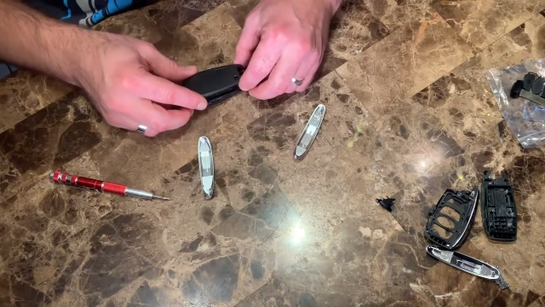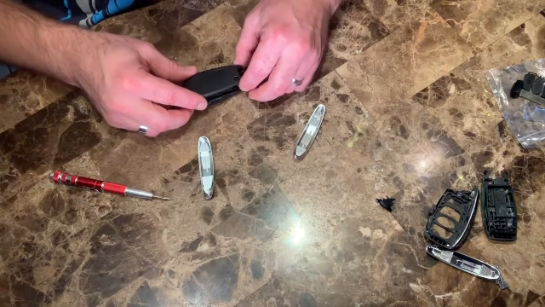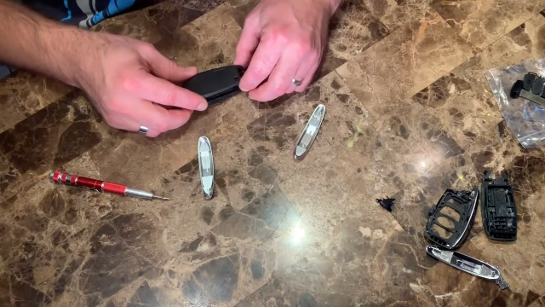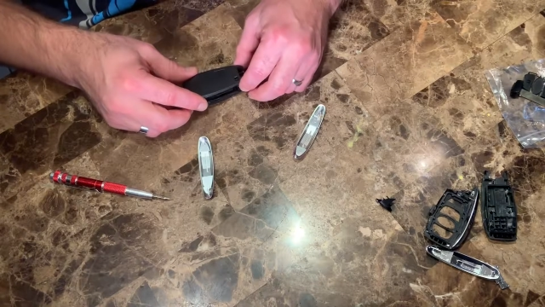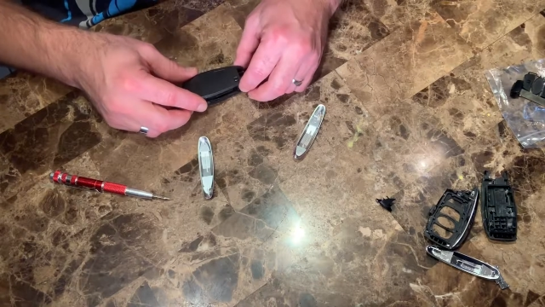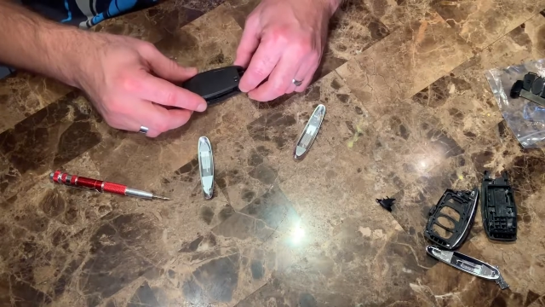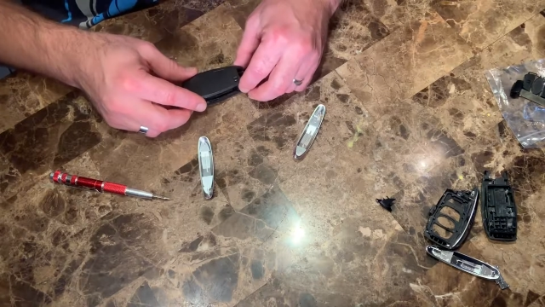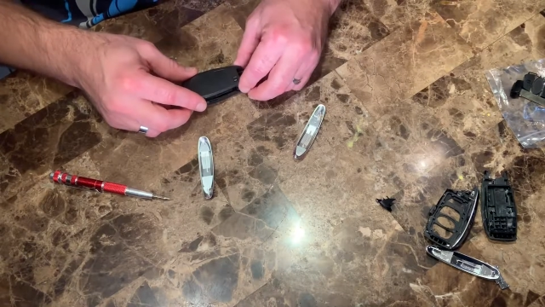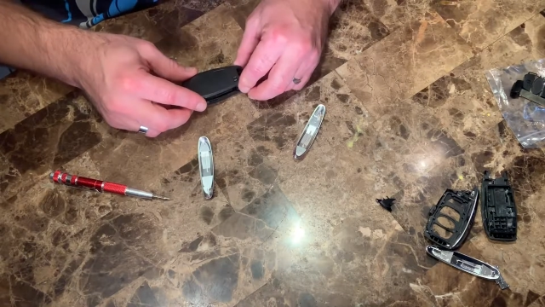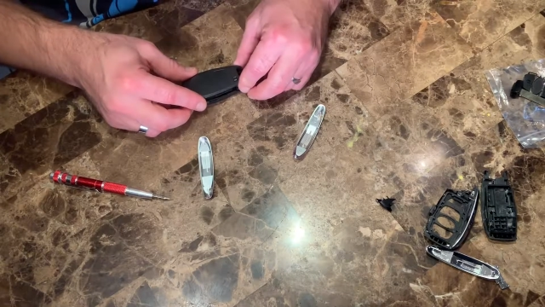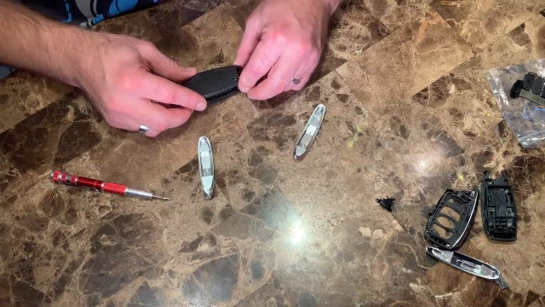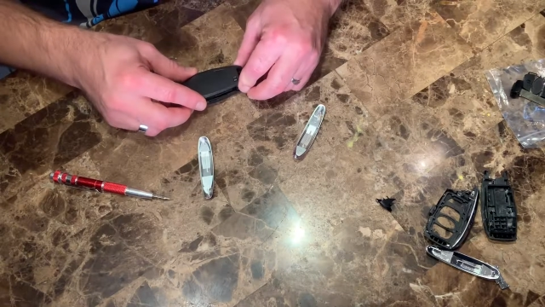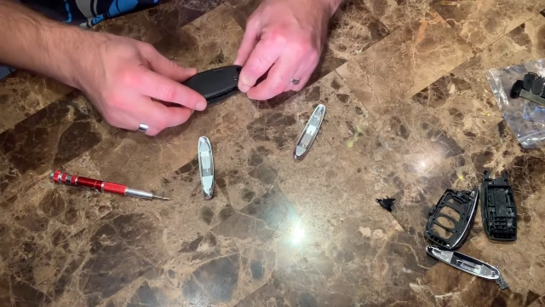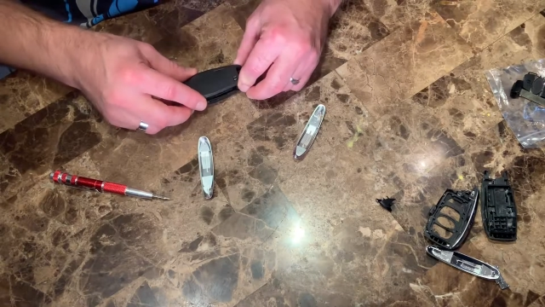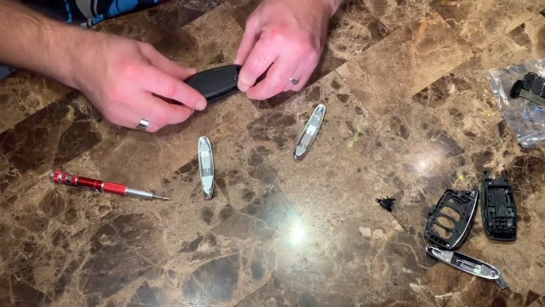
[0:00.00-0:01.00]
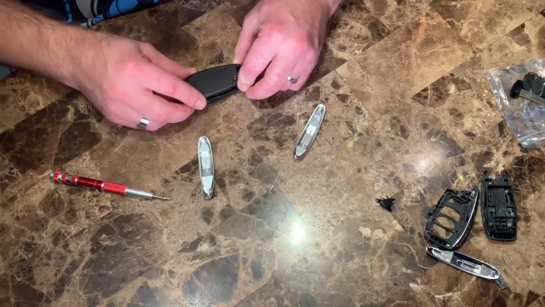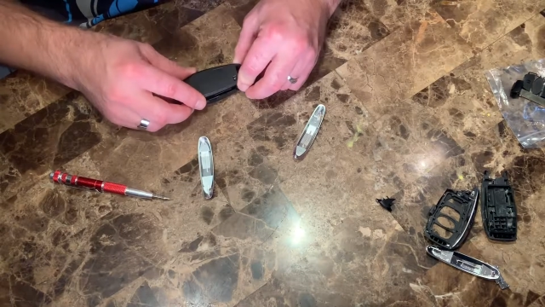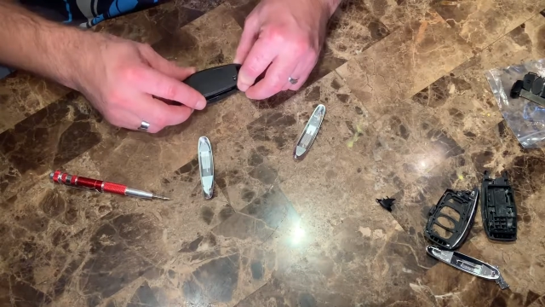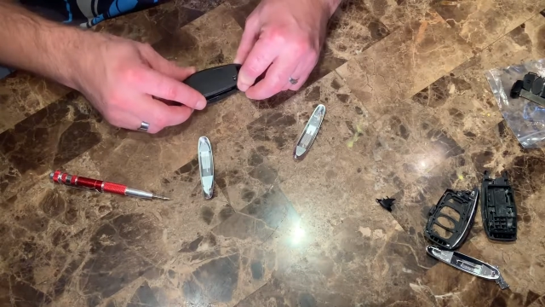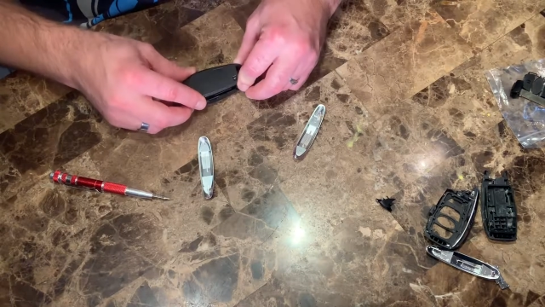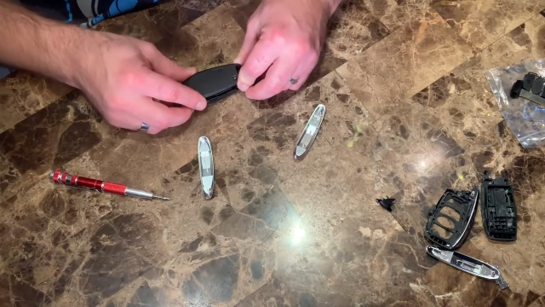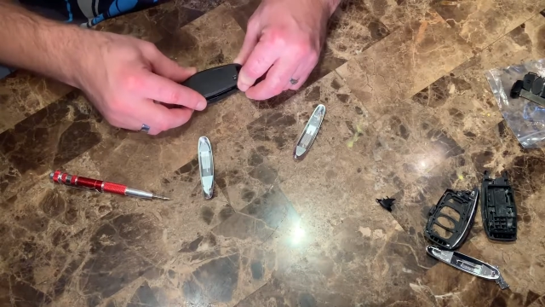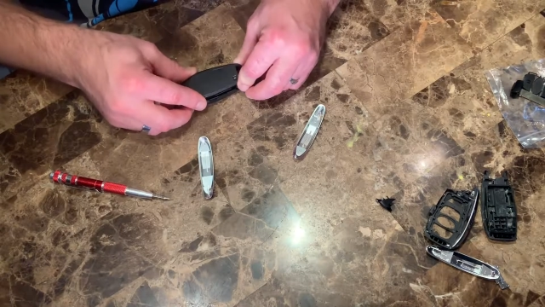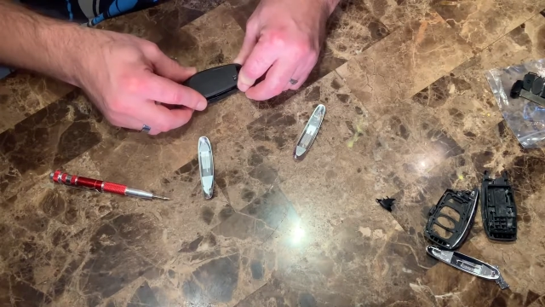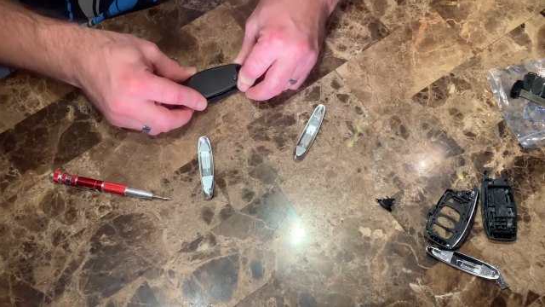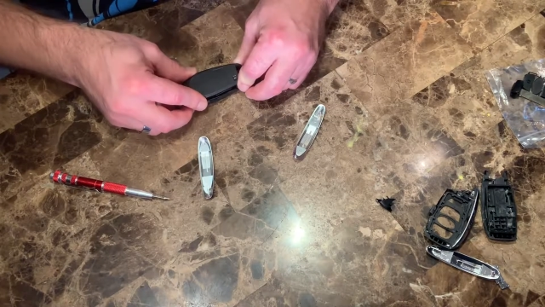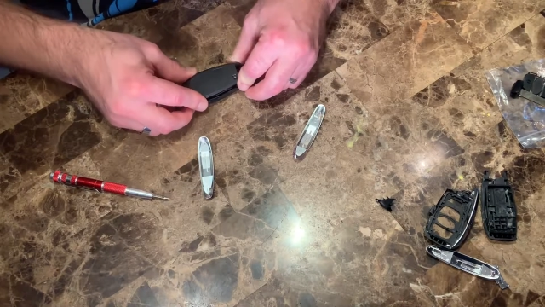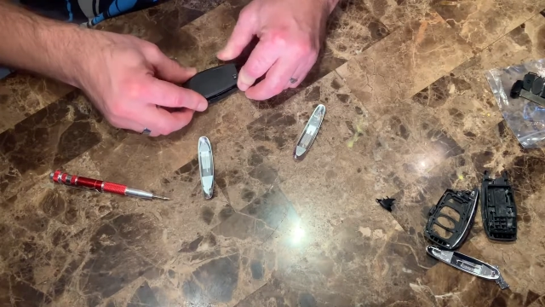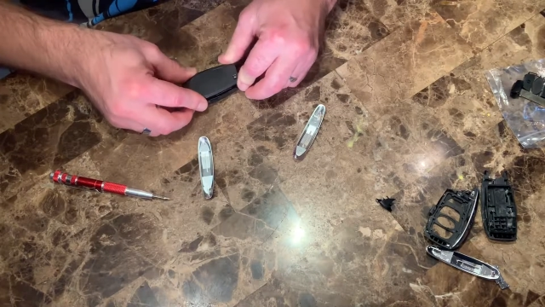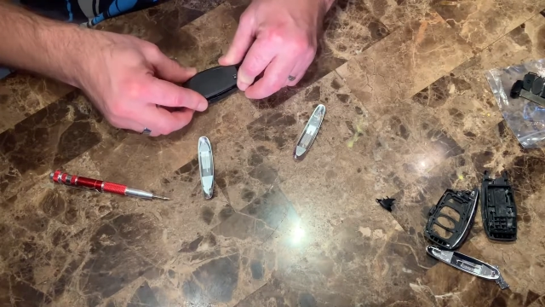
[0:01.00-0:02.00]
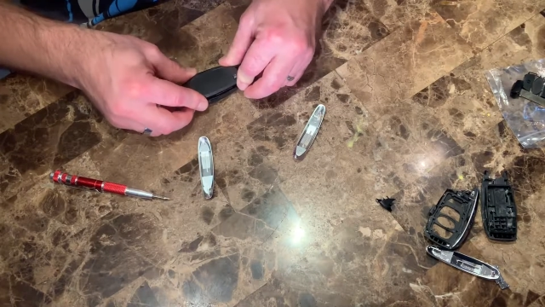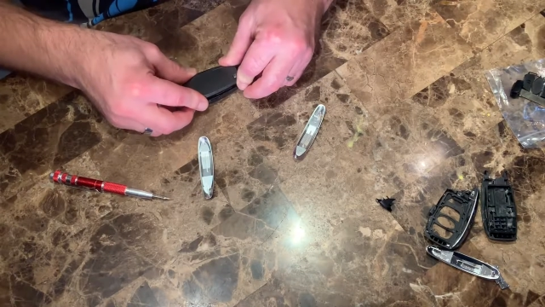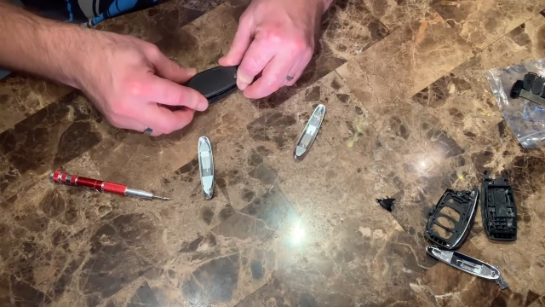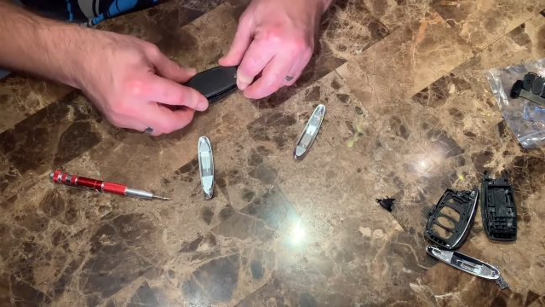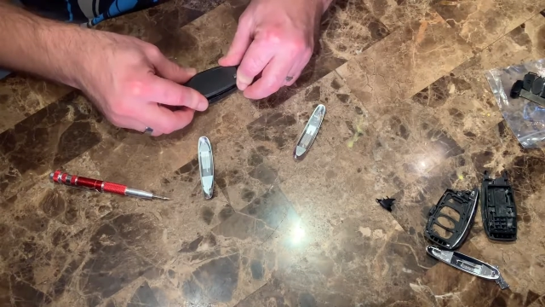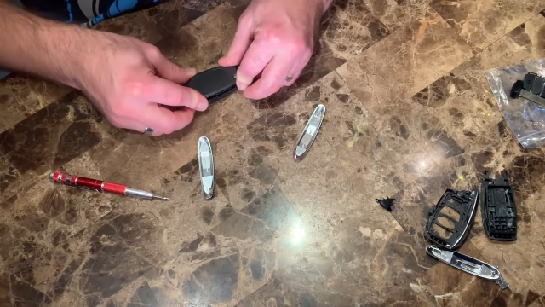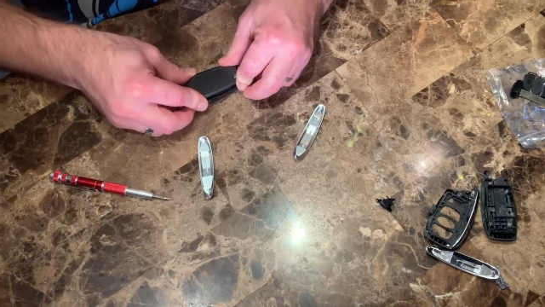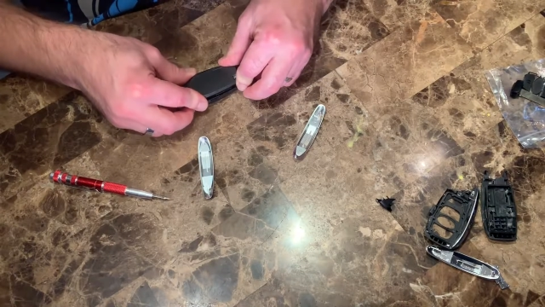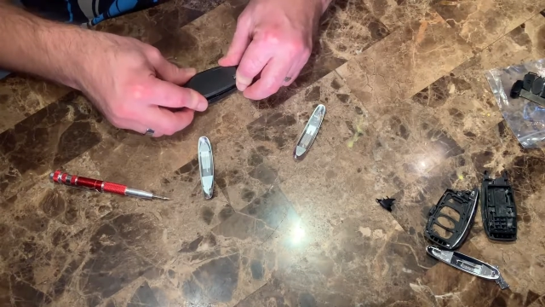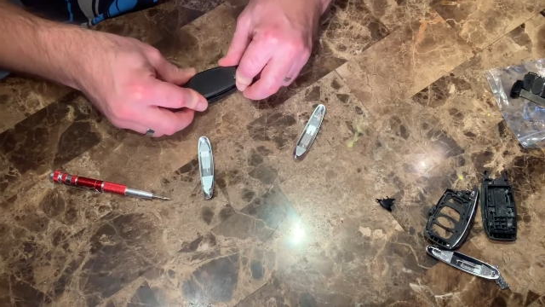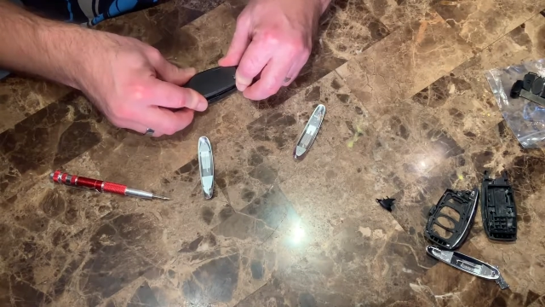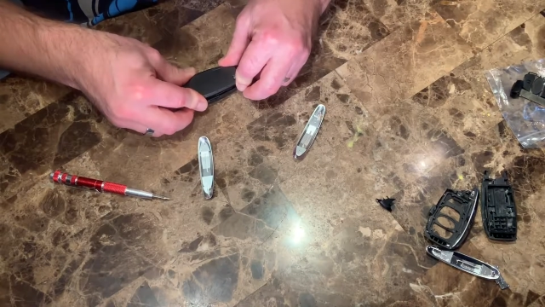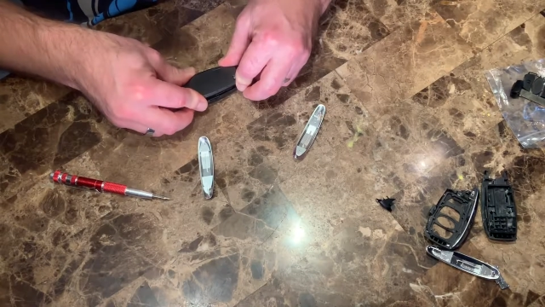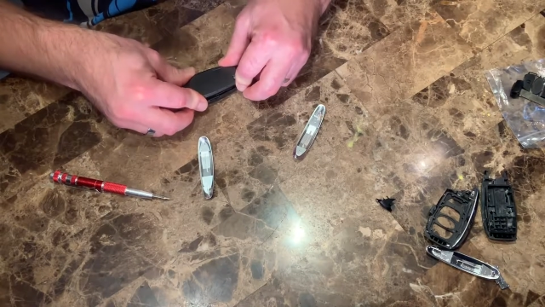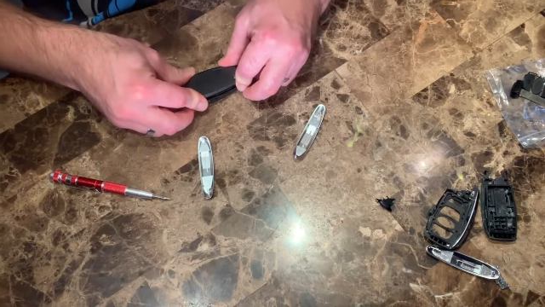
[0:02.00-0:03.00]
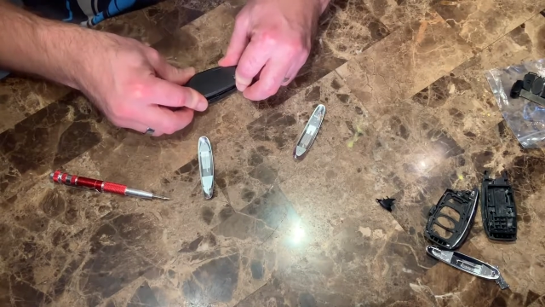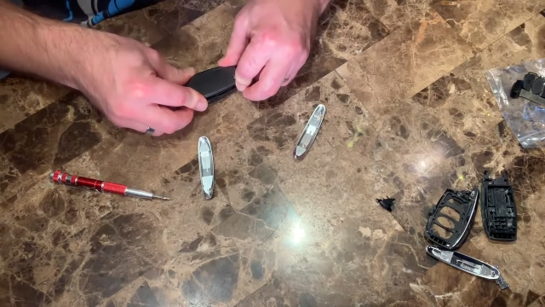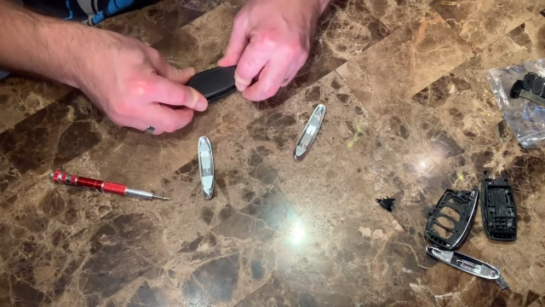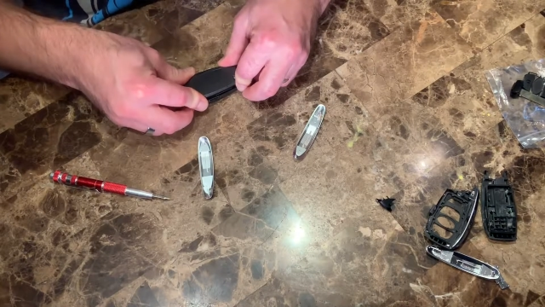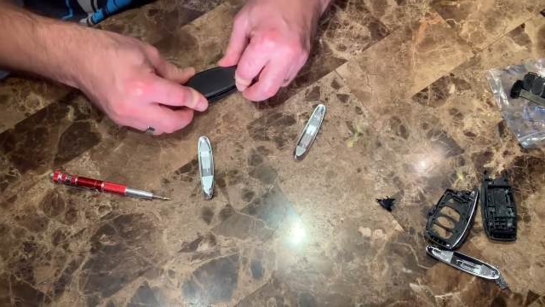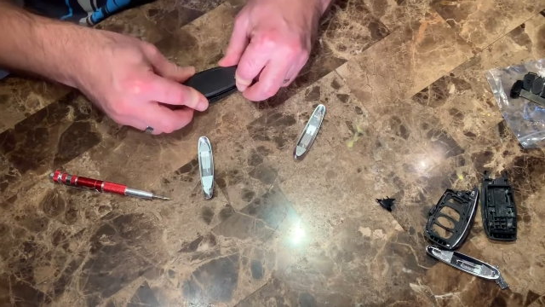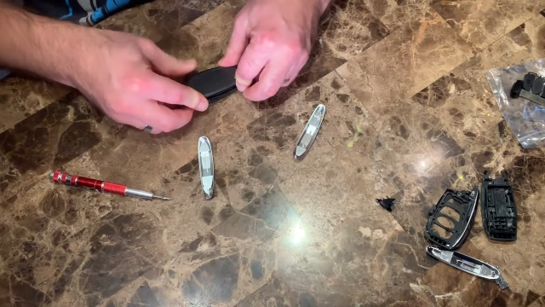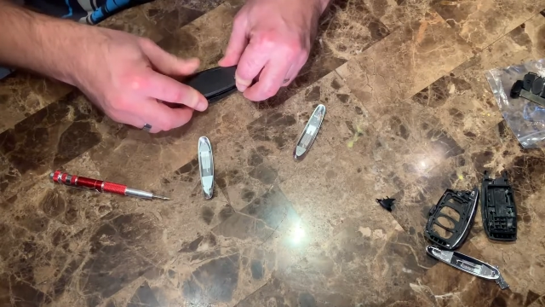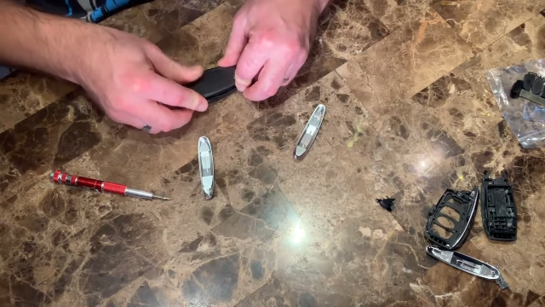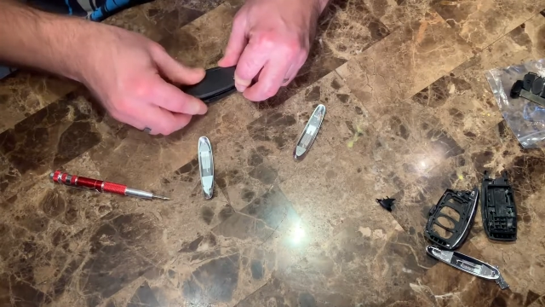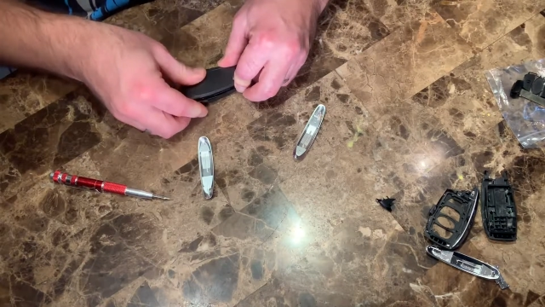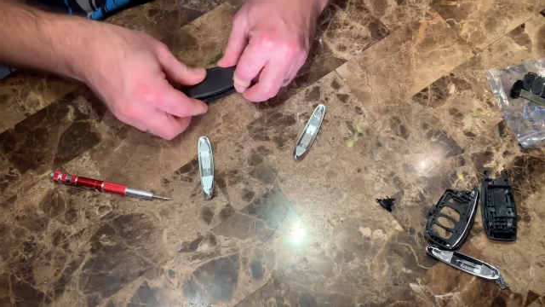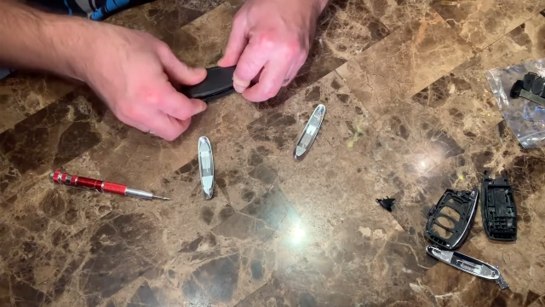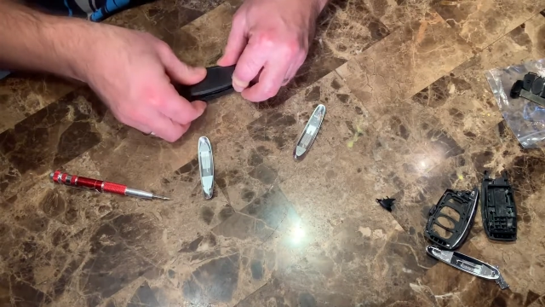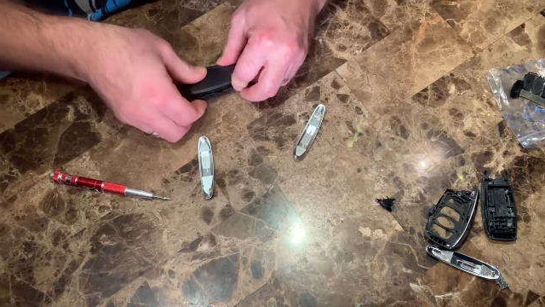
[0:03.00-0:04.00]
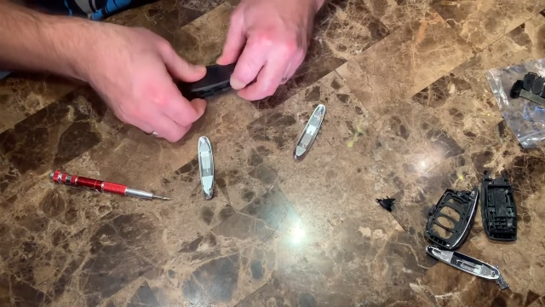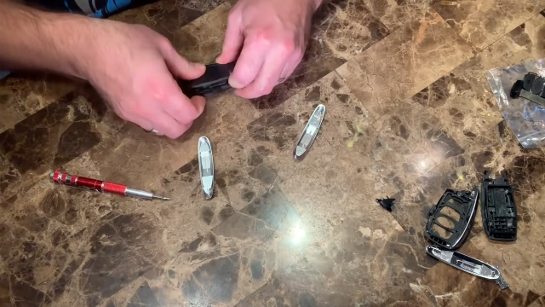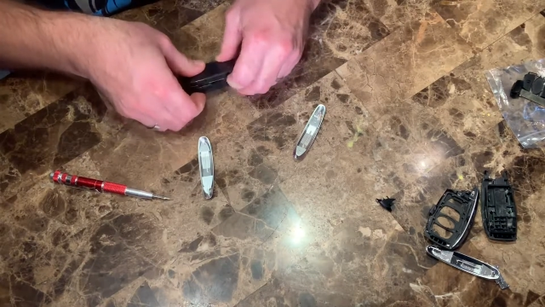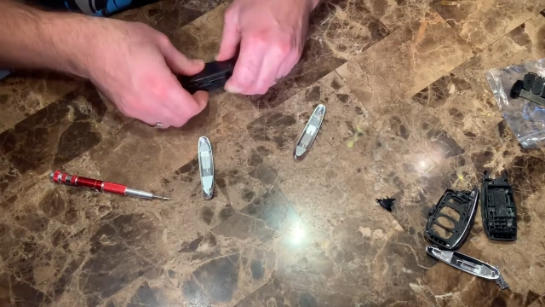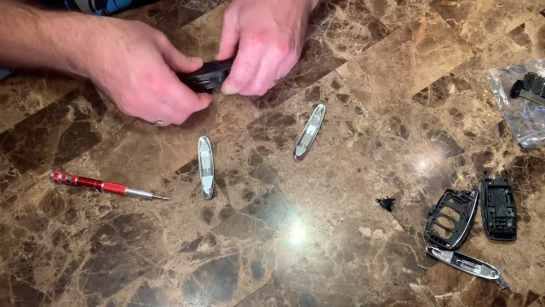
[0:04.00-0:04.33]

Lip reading: (no speaker visible)